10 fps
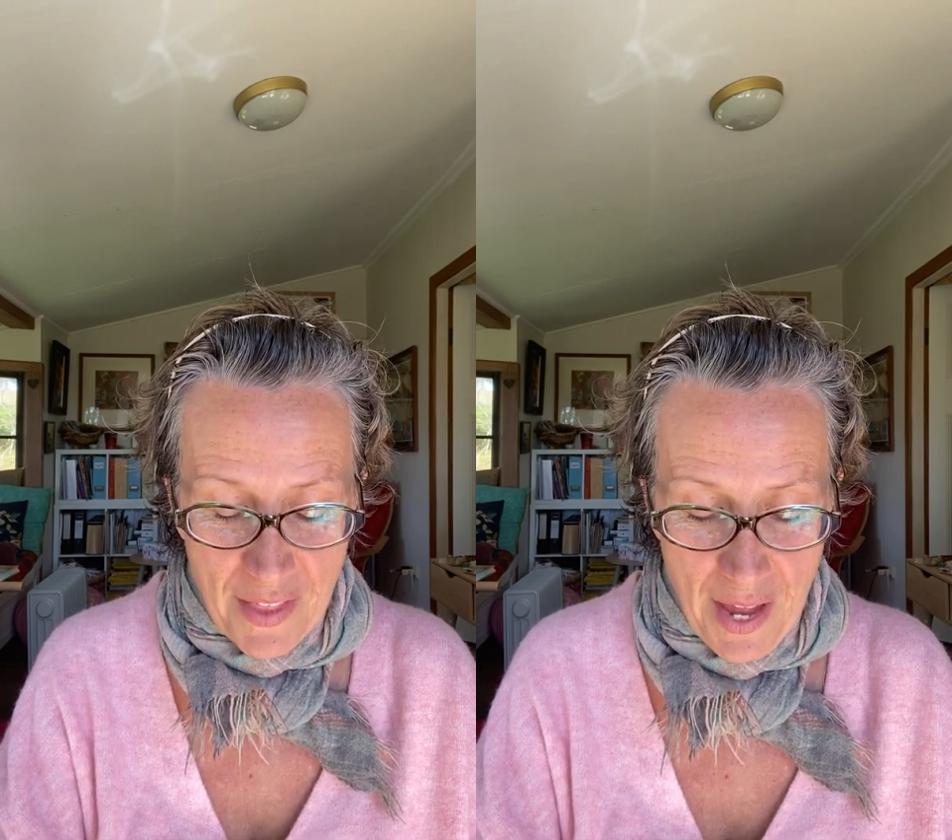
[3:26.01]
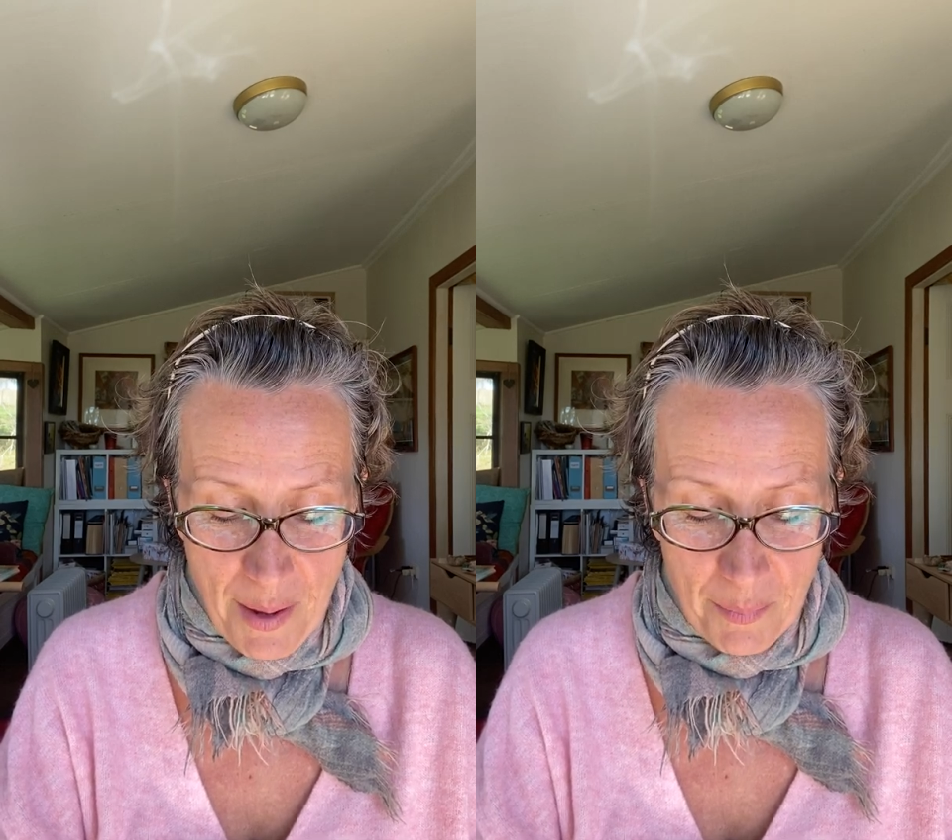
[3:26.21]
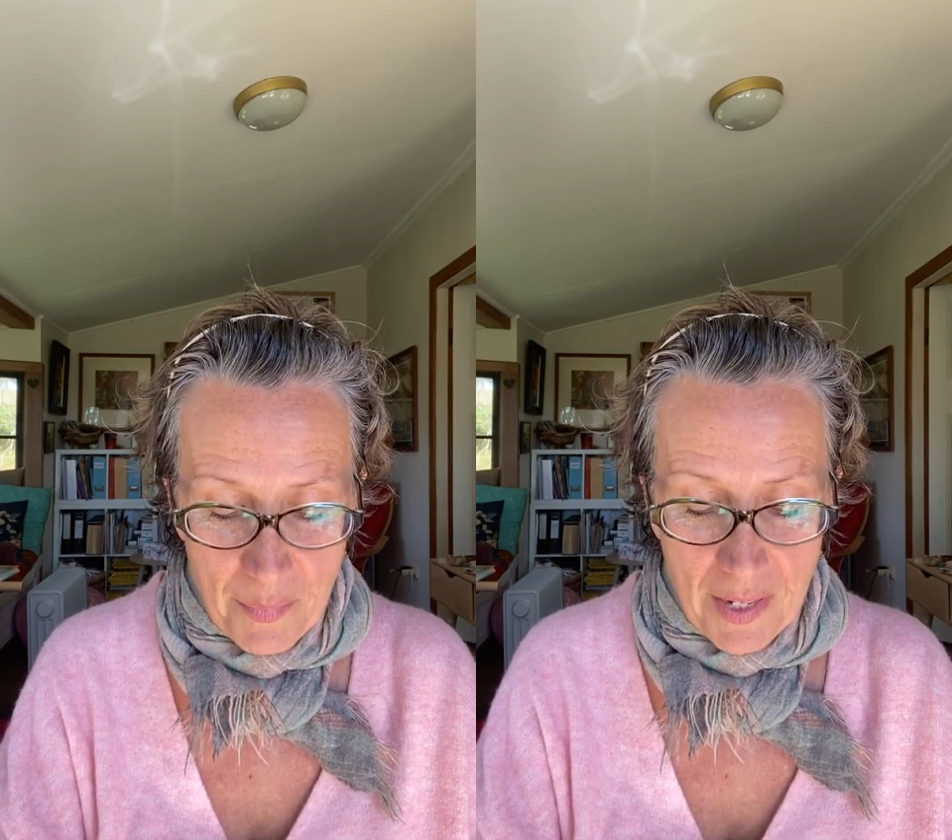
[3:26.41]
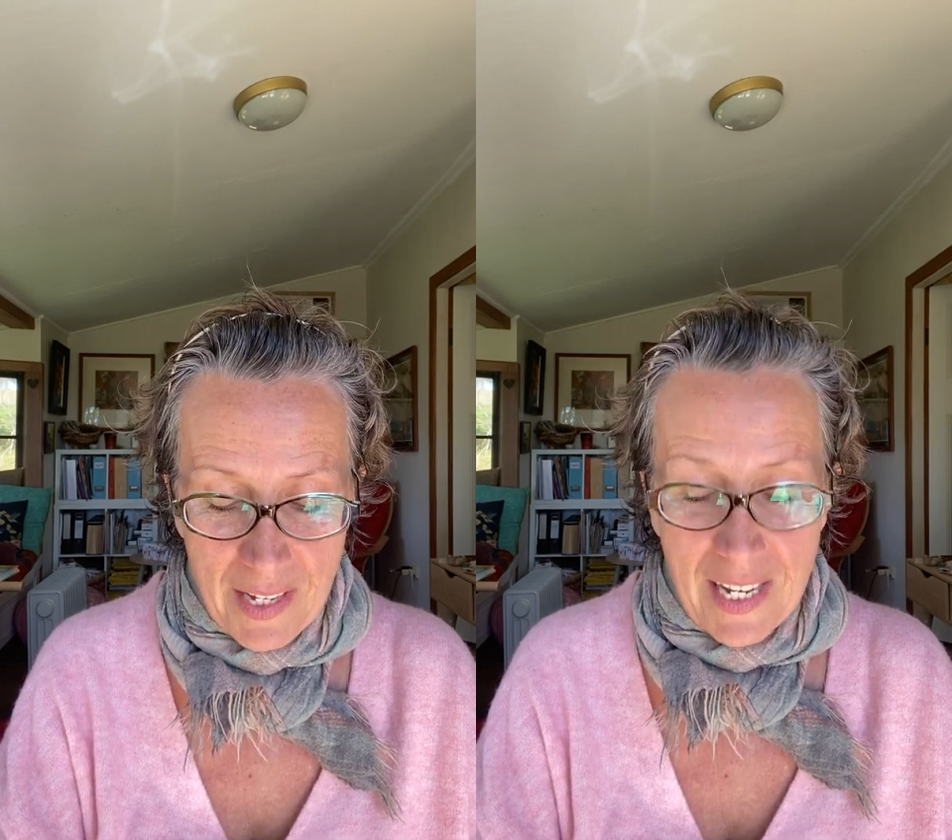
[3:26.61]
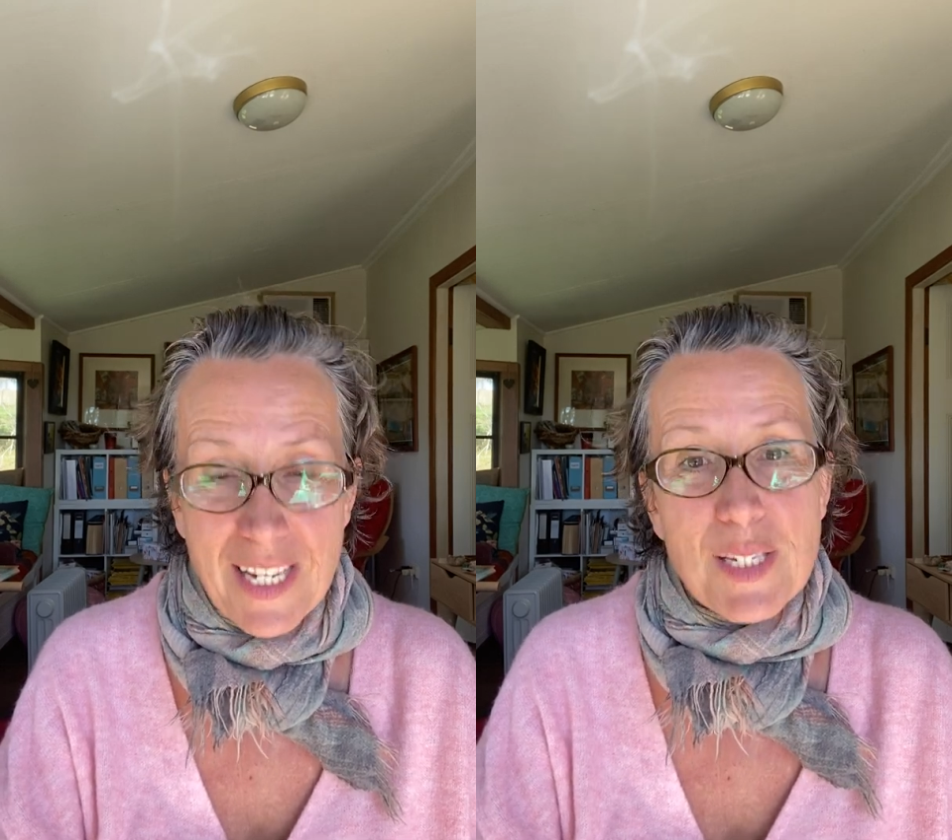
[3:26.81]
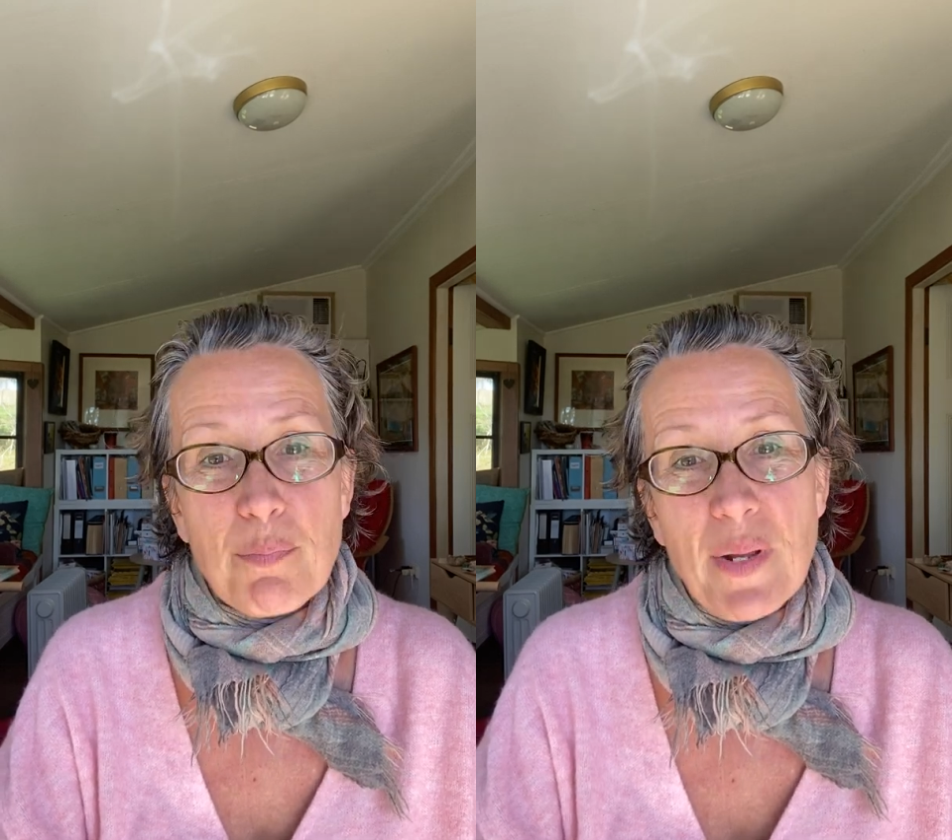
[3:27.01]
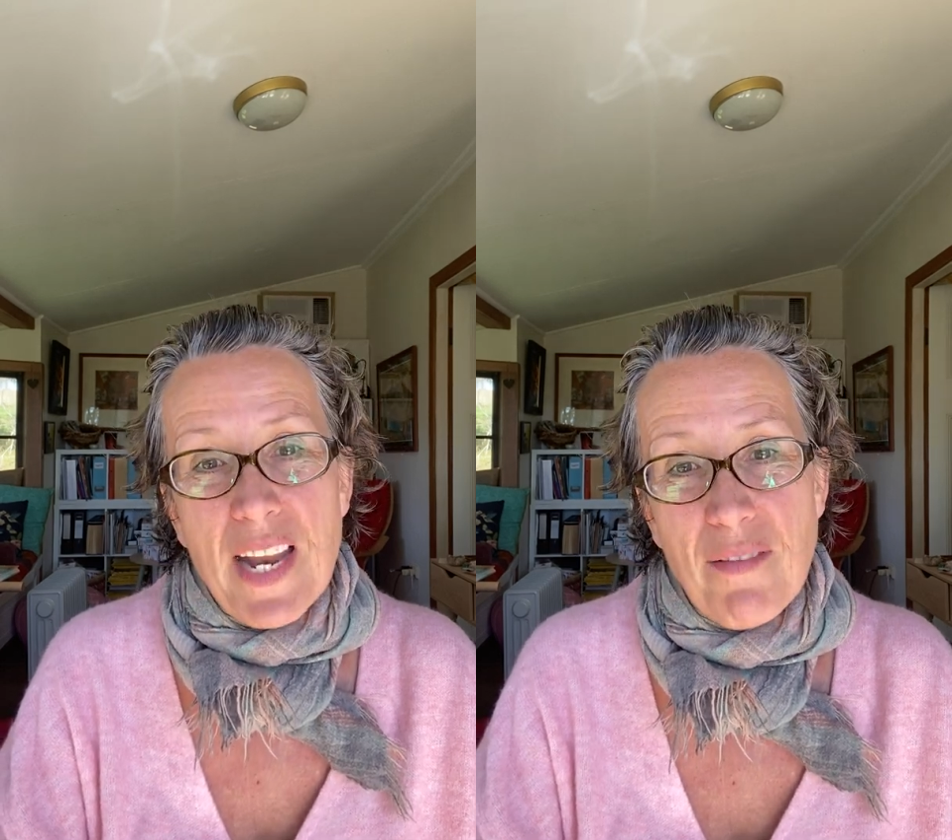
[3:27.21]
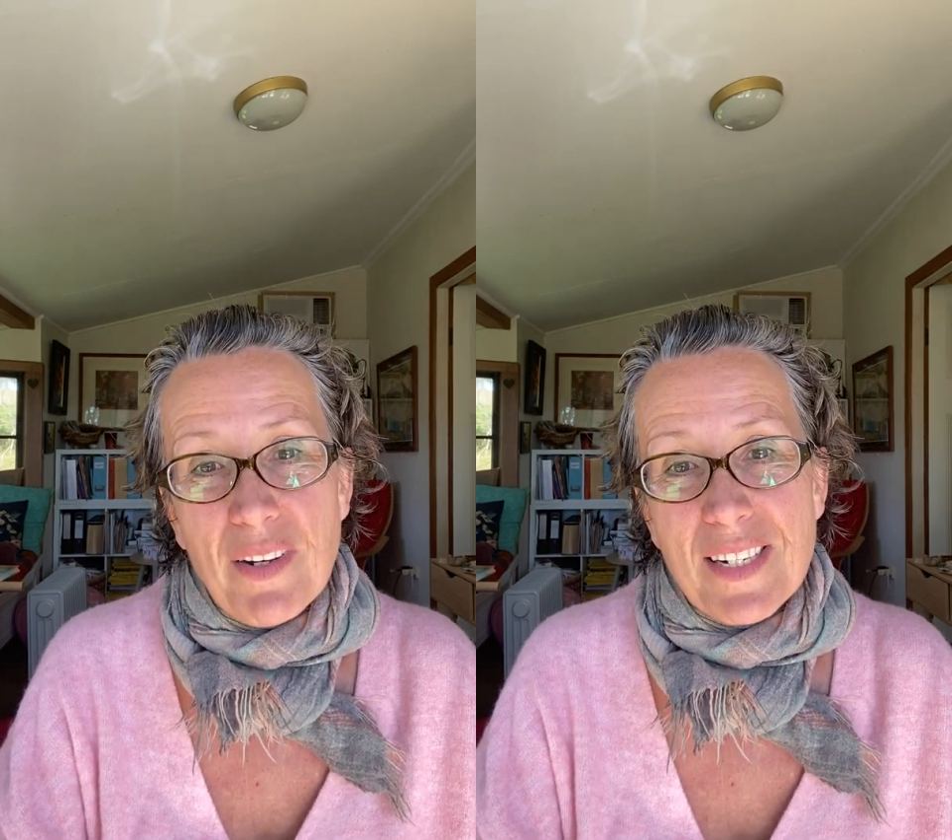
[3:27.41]
them as
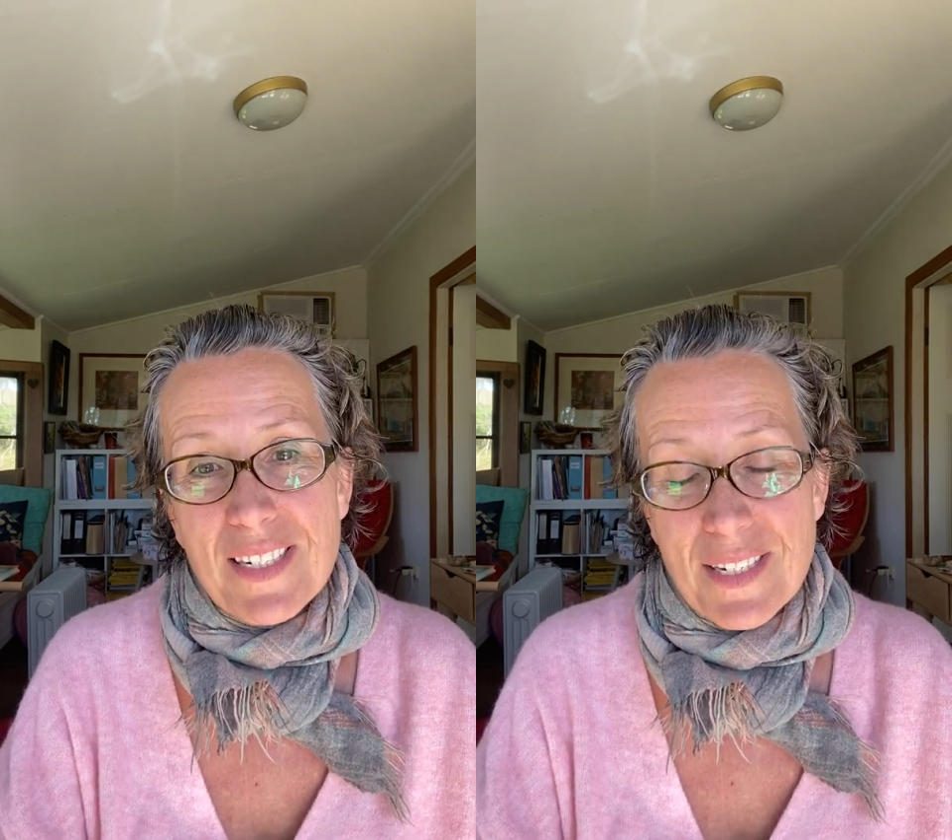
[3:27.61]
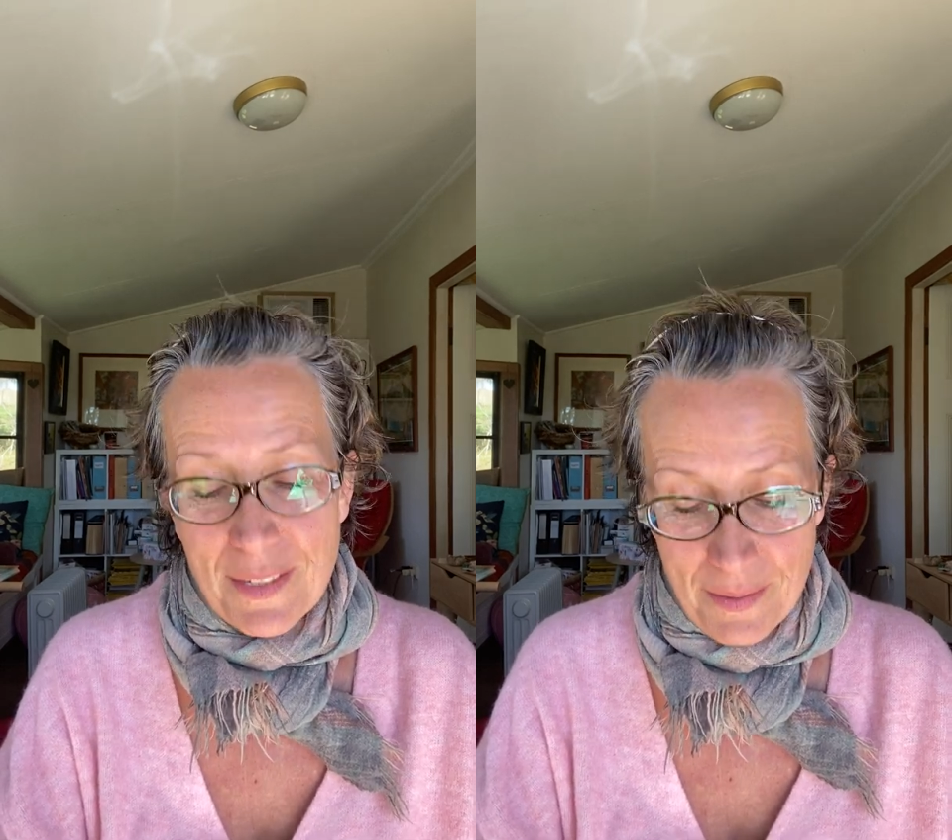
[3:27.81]
benevolent,